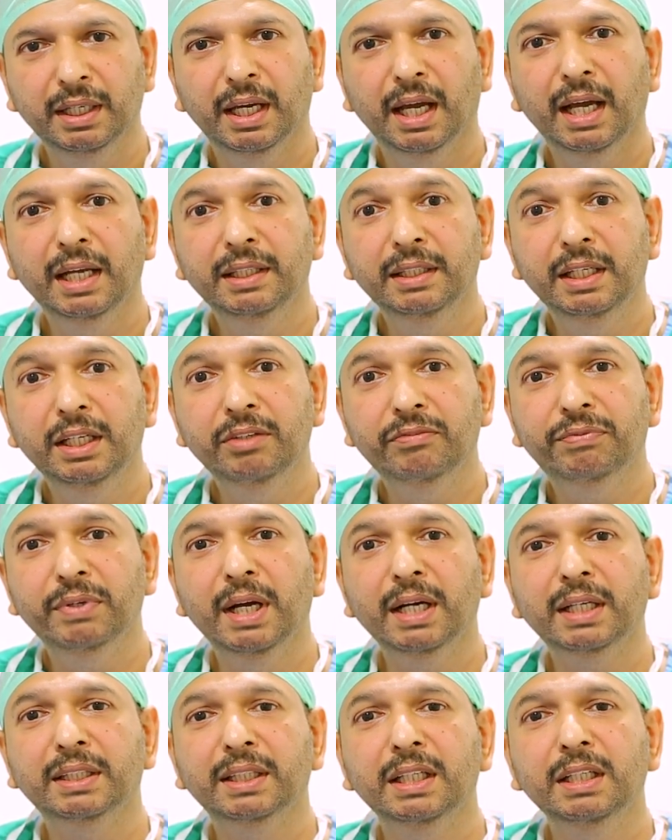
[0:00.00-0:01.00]
And in
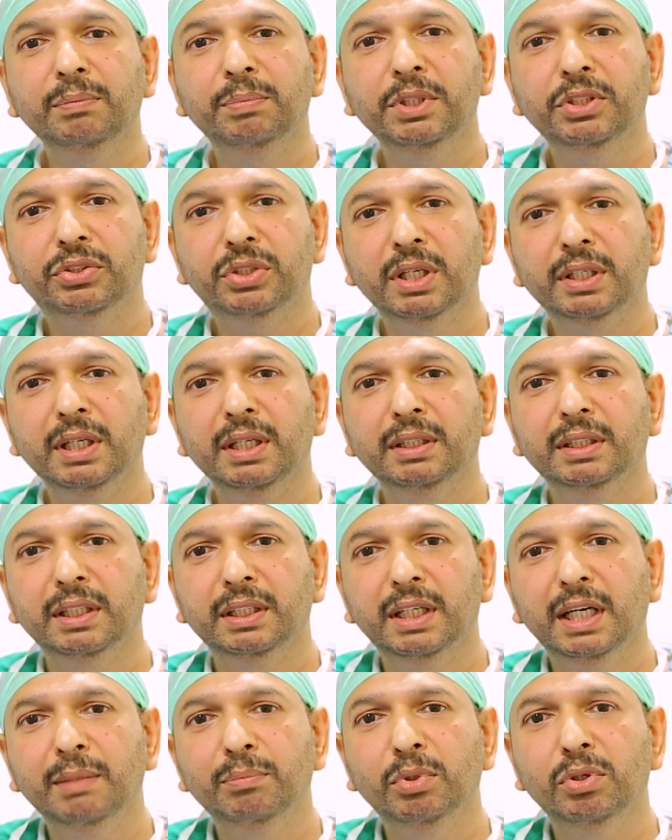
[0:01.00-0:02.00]
fact, they will be checking the
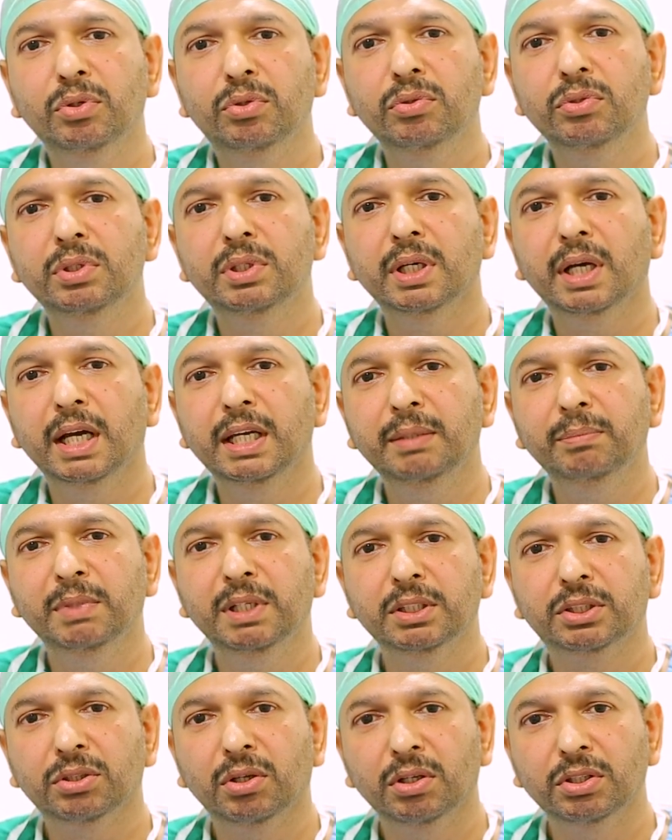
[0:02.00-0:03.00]
neighborhood
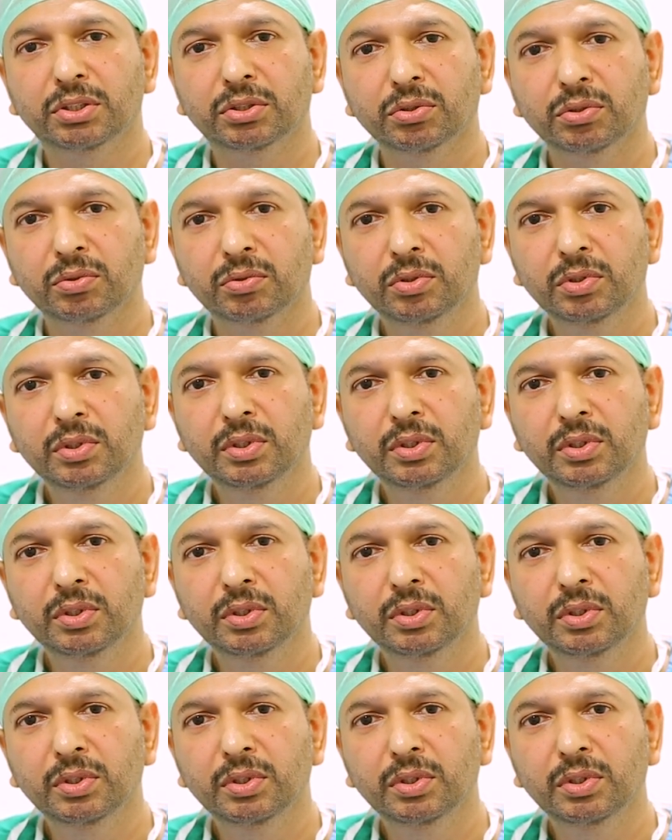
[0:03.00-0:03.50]
animals also.